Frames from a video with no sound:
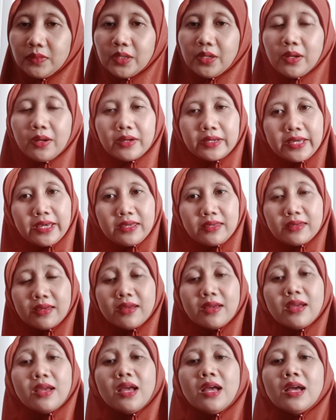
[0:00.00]
Okay,
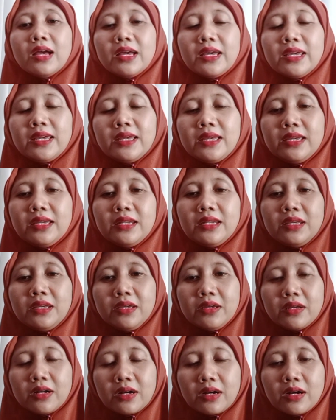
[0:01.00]
in
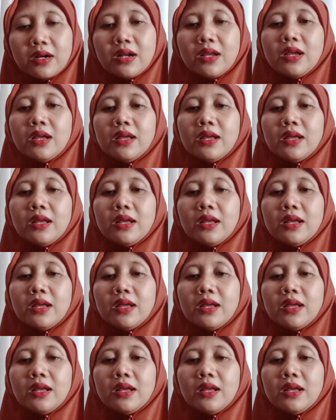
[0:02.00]
here